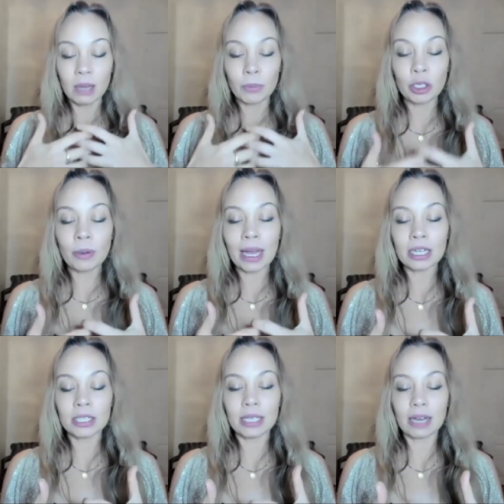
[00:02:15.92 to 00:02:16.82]
but you
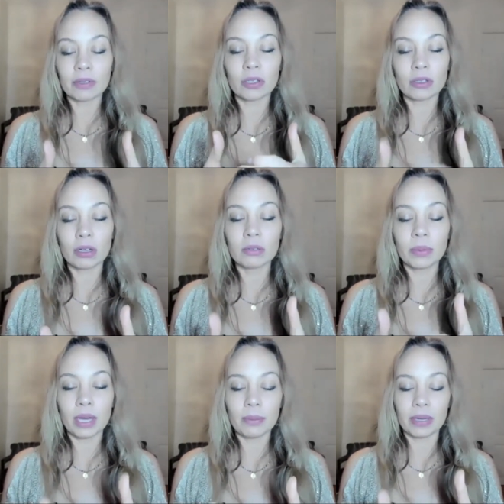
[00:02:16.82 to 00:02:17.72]
actually have a soul
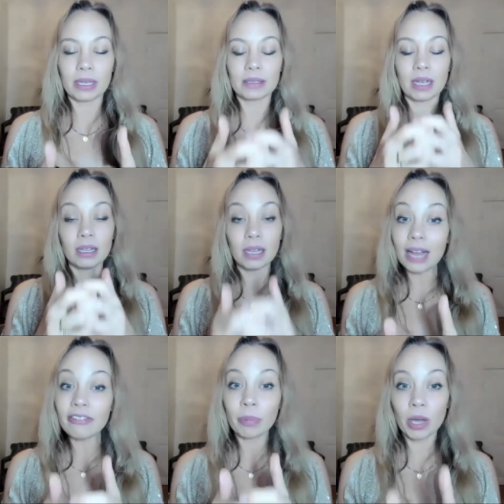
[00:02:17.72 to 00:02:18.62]
purpose, a
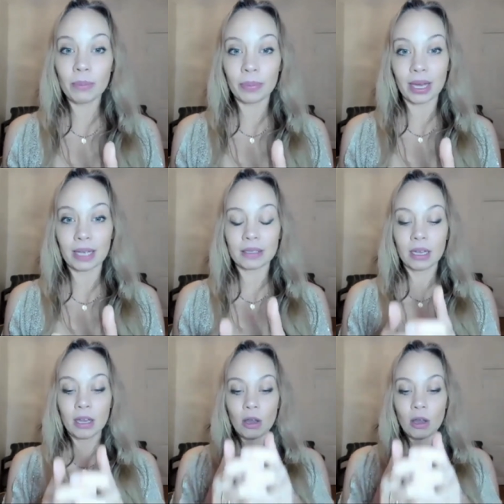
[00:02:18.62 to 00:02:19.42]
life purpose,